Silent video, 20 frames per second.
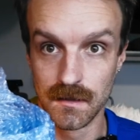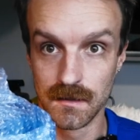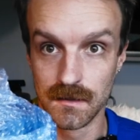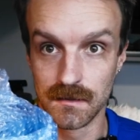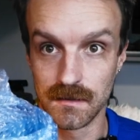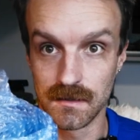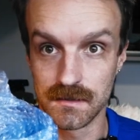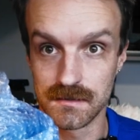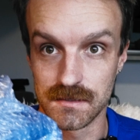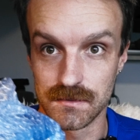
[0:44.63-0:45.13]

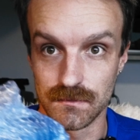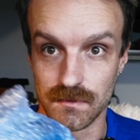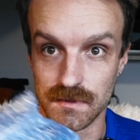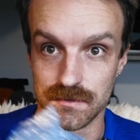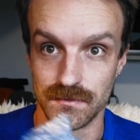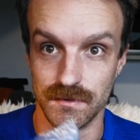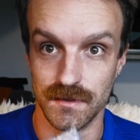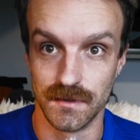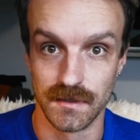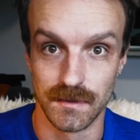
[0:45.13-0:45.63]
is
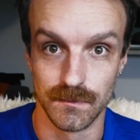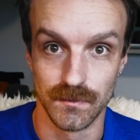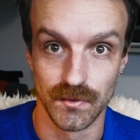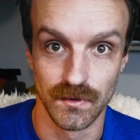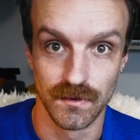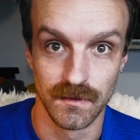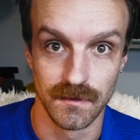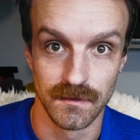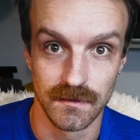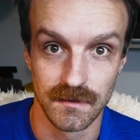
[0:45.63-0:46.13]
what's really
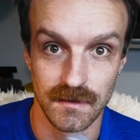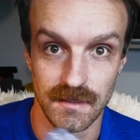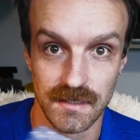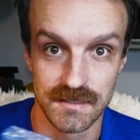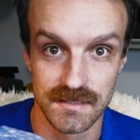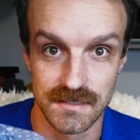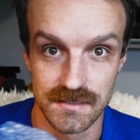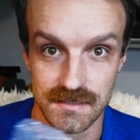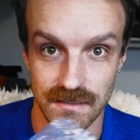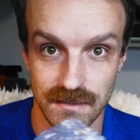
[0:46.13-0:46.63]
important.
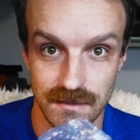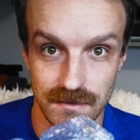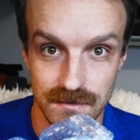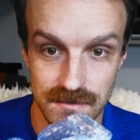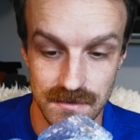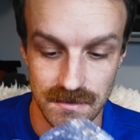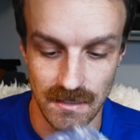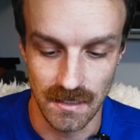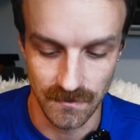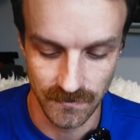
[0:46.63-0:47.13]
This is the good
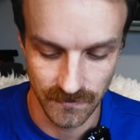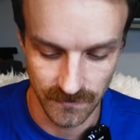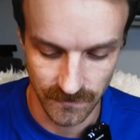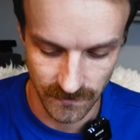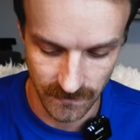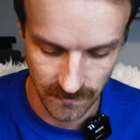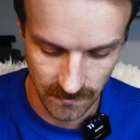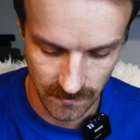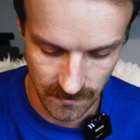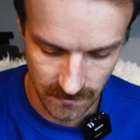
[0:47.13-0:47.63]

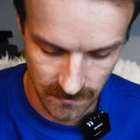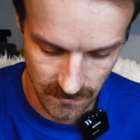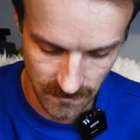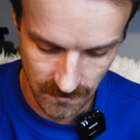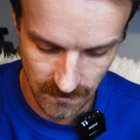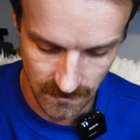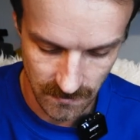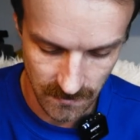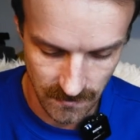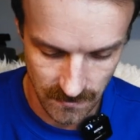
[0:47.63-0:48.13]

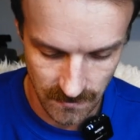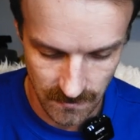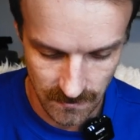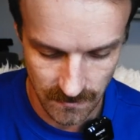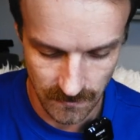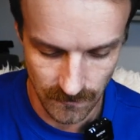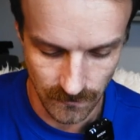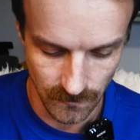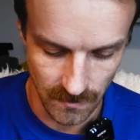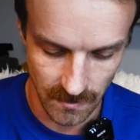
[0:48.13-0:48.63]

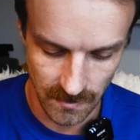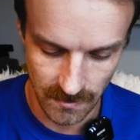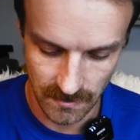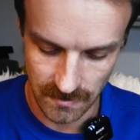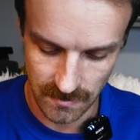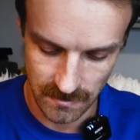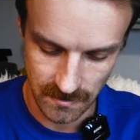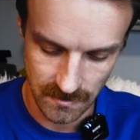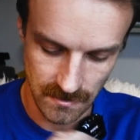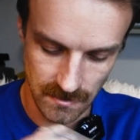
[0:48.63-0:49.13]
stuff. What
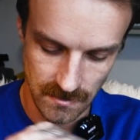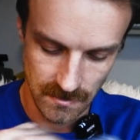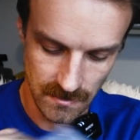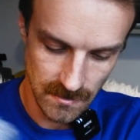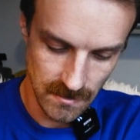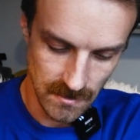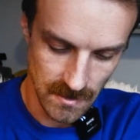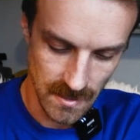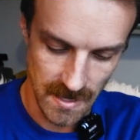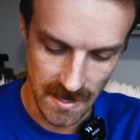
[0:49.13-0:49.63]

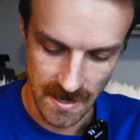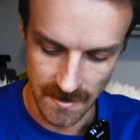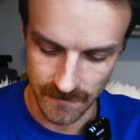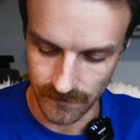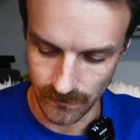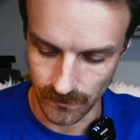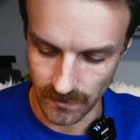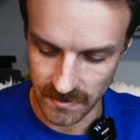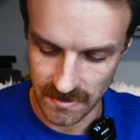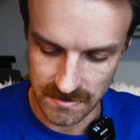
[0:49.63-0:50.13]

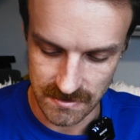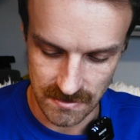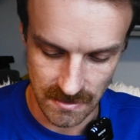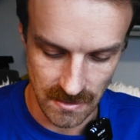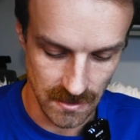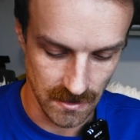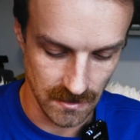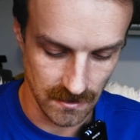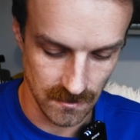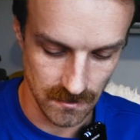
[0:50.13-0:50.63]
have we
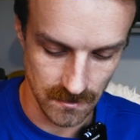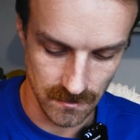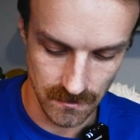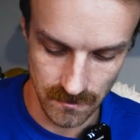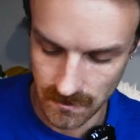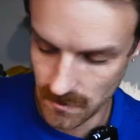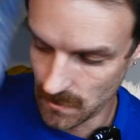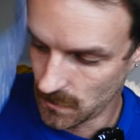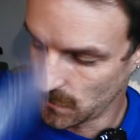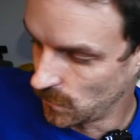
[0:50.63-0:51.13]
done?
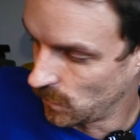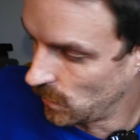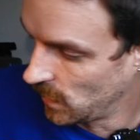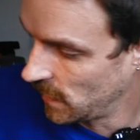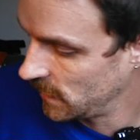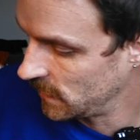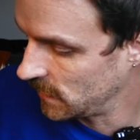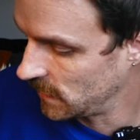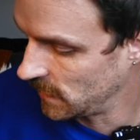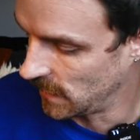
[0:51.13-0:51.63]

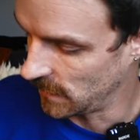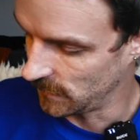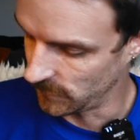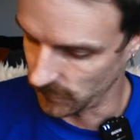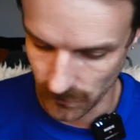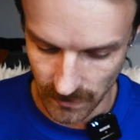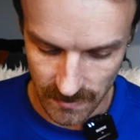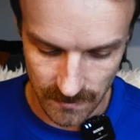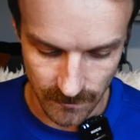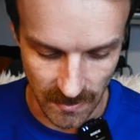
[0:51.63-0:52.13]
What
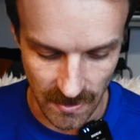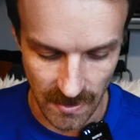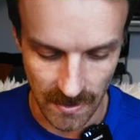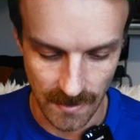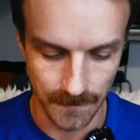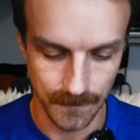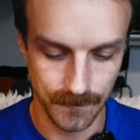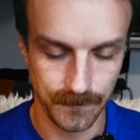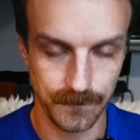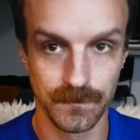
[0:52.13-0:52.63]
have we
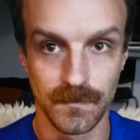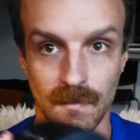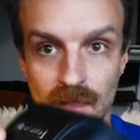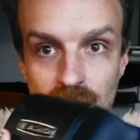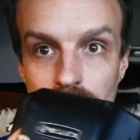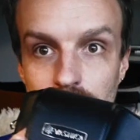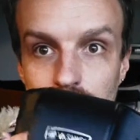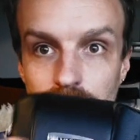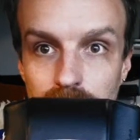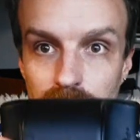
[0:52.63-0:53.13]
bought
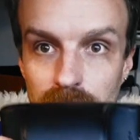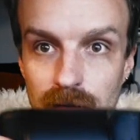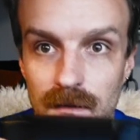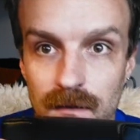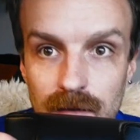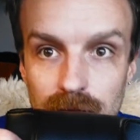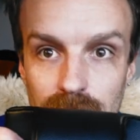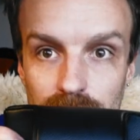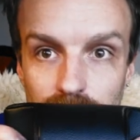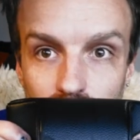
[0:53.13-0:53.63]

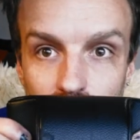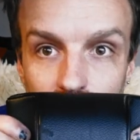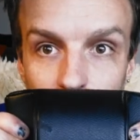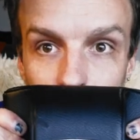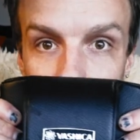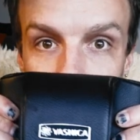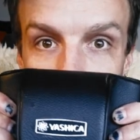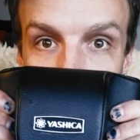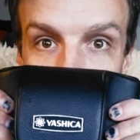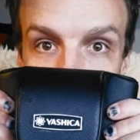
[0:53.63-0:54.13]
that we
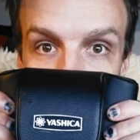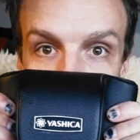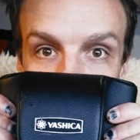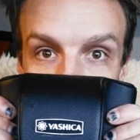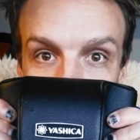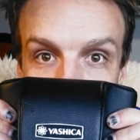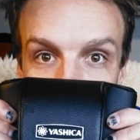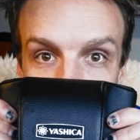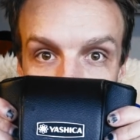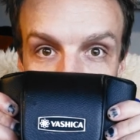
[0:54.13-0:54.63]

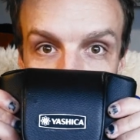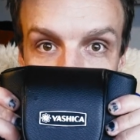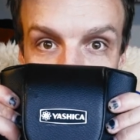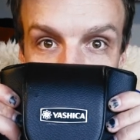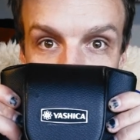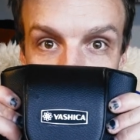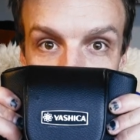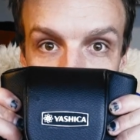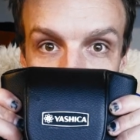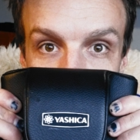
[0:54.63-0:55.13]
probably didn't
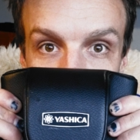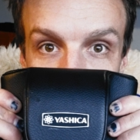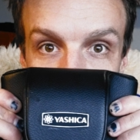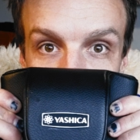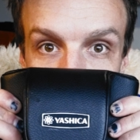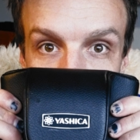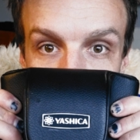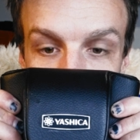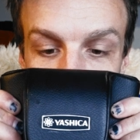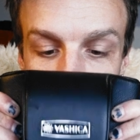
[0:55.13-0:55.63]
need to
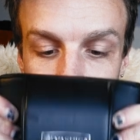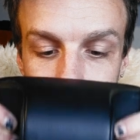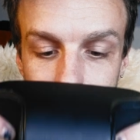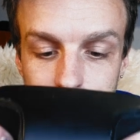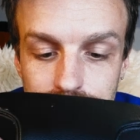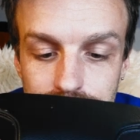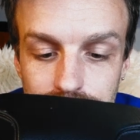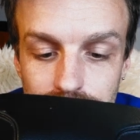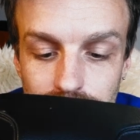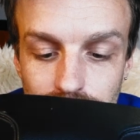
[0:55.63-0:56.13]
need?
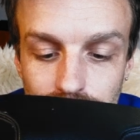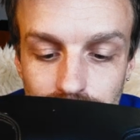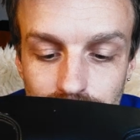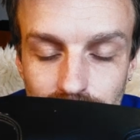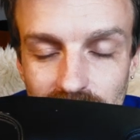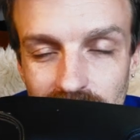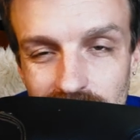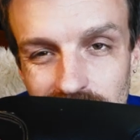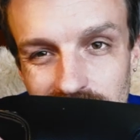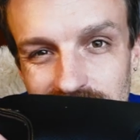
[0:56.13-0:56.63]

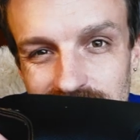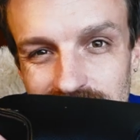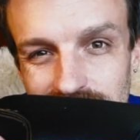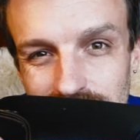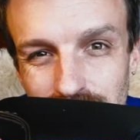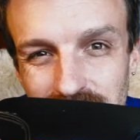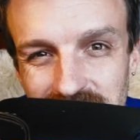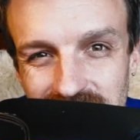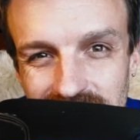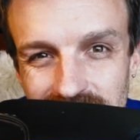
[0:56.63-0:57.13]
But
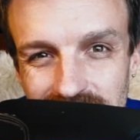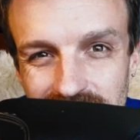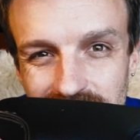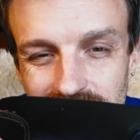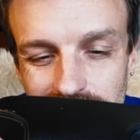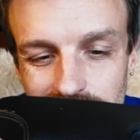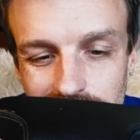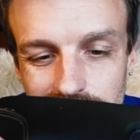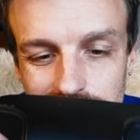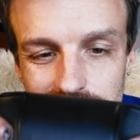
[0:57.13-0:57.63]
honestly, we did
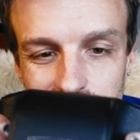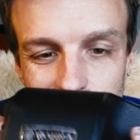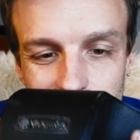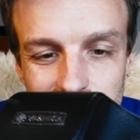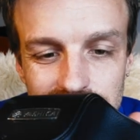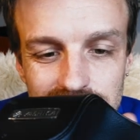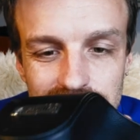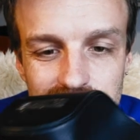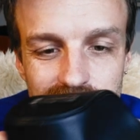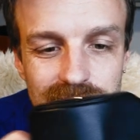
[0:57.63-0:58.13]
need it
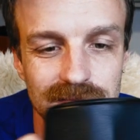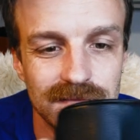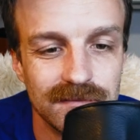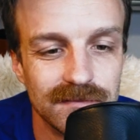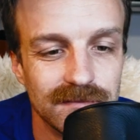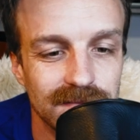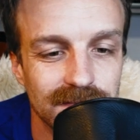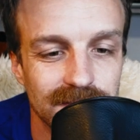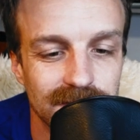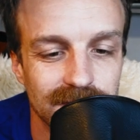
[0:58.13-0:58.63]
because,
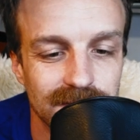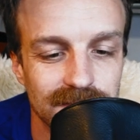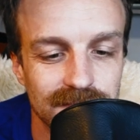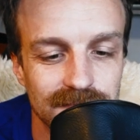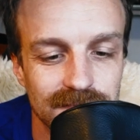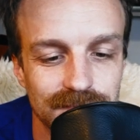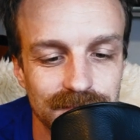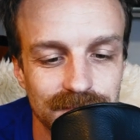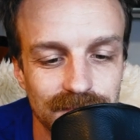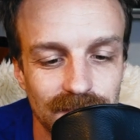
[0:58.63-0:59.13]

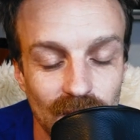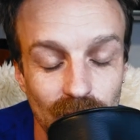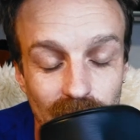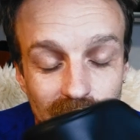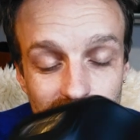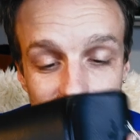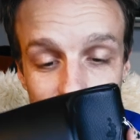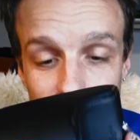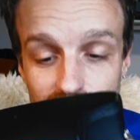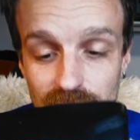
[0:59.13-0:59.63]

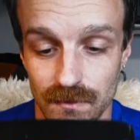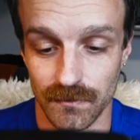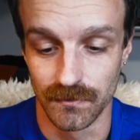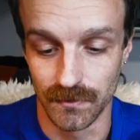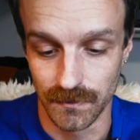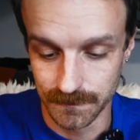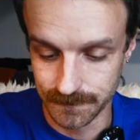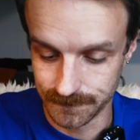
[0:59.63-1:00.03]
well, it's beautiful